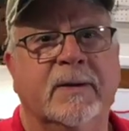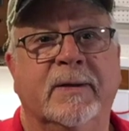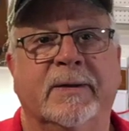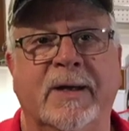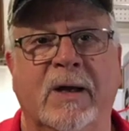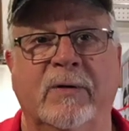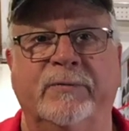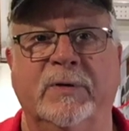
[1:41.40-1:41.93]

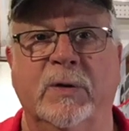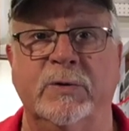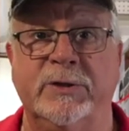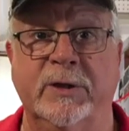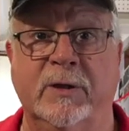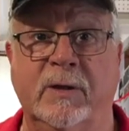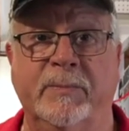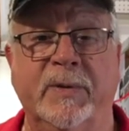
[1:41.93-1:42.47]
counterflow
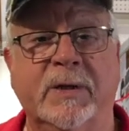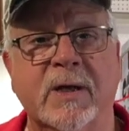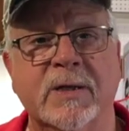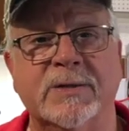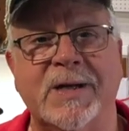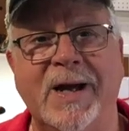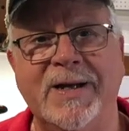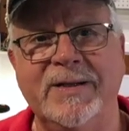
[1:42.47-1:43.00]
chiller
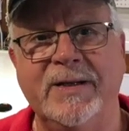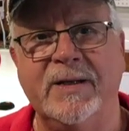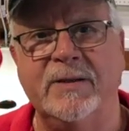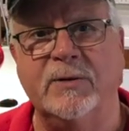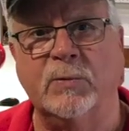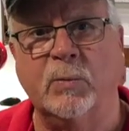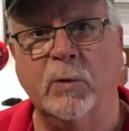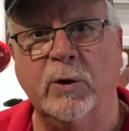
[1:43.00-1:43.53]
because I needed
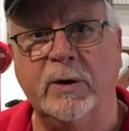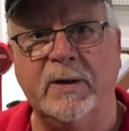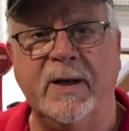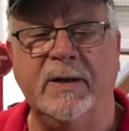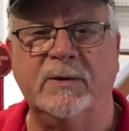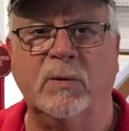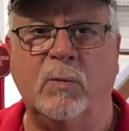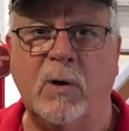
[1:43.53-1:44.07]
the wort
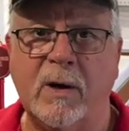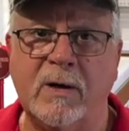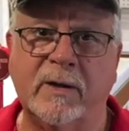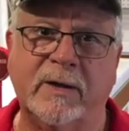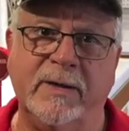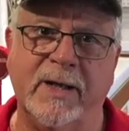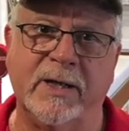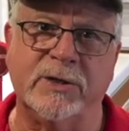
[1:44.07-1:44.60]
and the water
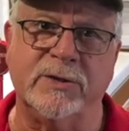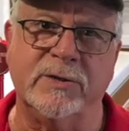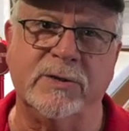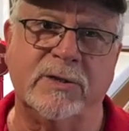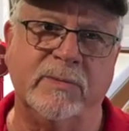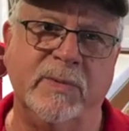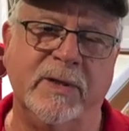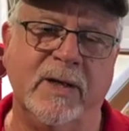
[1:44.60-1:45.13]
connections
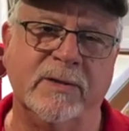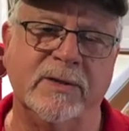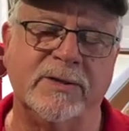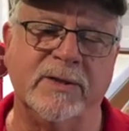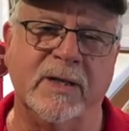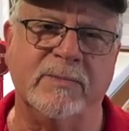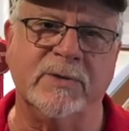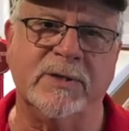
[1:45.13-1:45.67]
to be on the
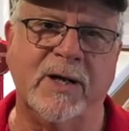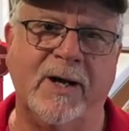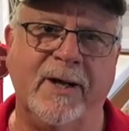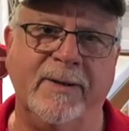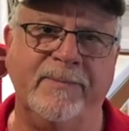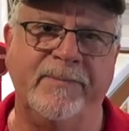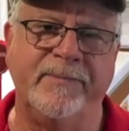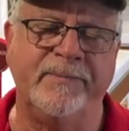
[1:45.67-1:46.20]
same
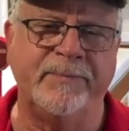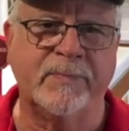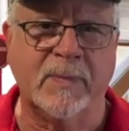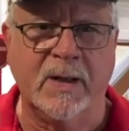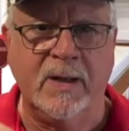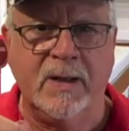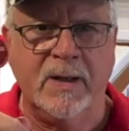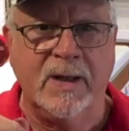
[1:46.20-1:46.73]
side.
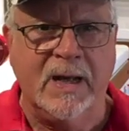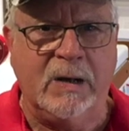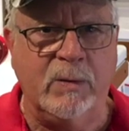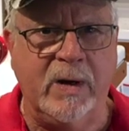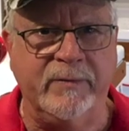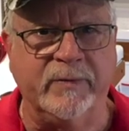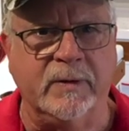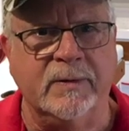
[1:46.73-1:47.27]

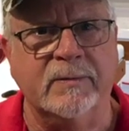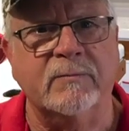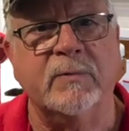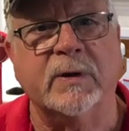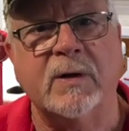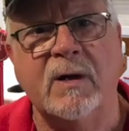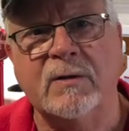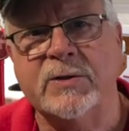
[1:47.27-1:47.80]
However,
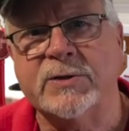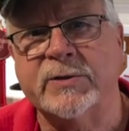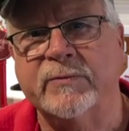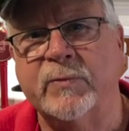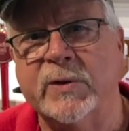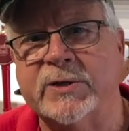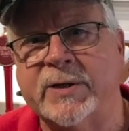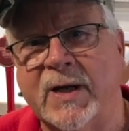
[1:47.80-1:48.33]
regardless of
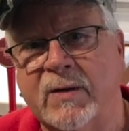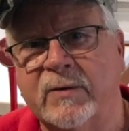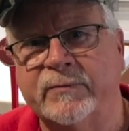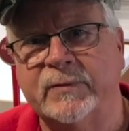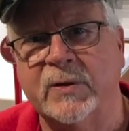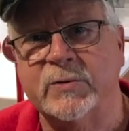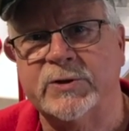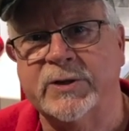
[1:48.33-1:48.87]
which
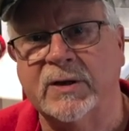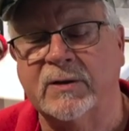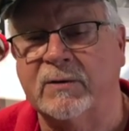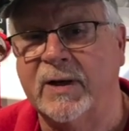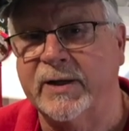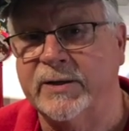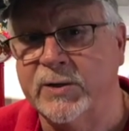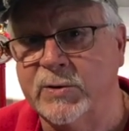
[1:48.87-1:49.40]
counterflow chiller
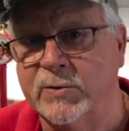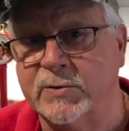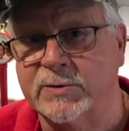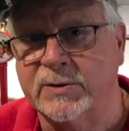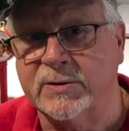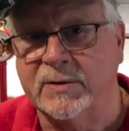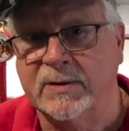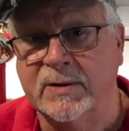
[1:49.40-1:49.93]
I
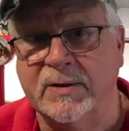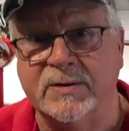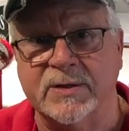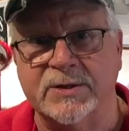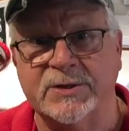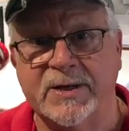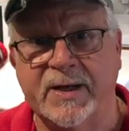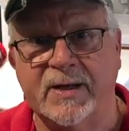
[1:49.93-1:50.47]
used, the
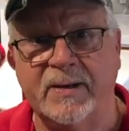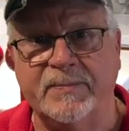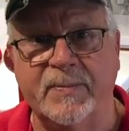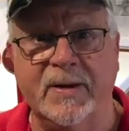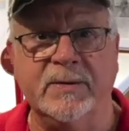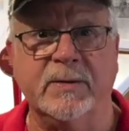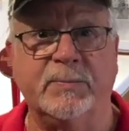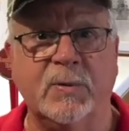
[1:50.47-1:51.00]
setup
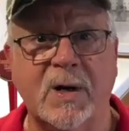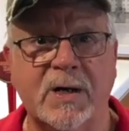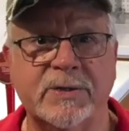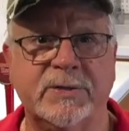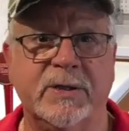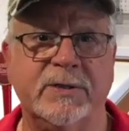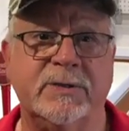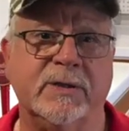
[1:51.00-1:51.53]
and the
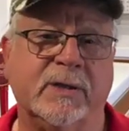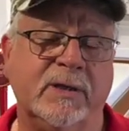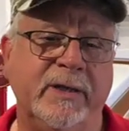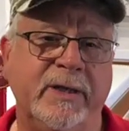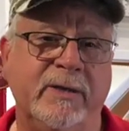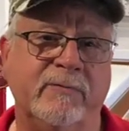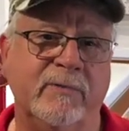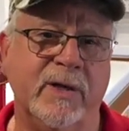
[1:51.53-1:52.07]
process to
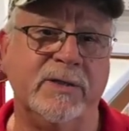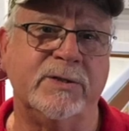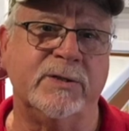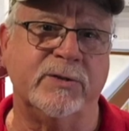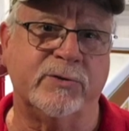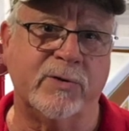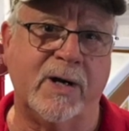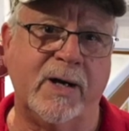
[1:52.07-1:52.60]
clean, rinse,
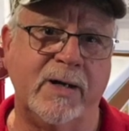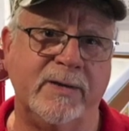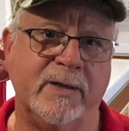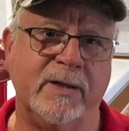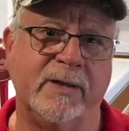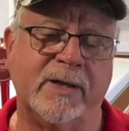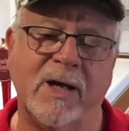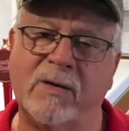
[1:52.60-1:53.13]
and dry
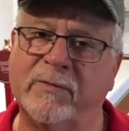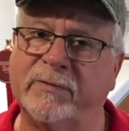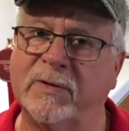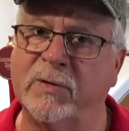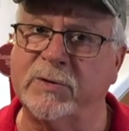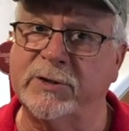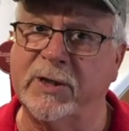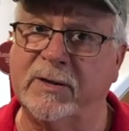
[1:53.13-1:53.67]
the
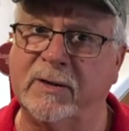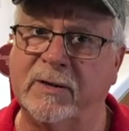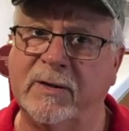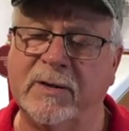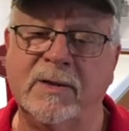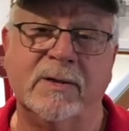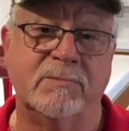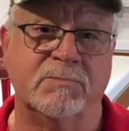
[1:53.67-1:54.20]
counterflow chiller
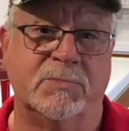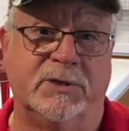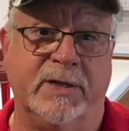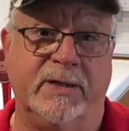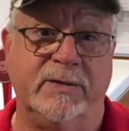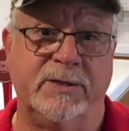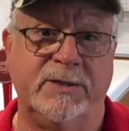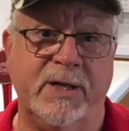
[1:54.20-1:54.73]

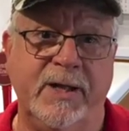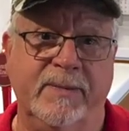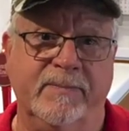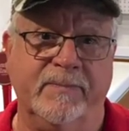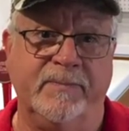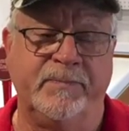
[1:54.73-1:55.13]
stayed the same.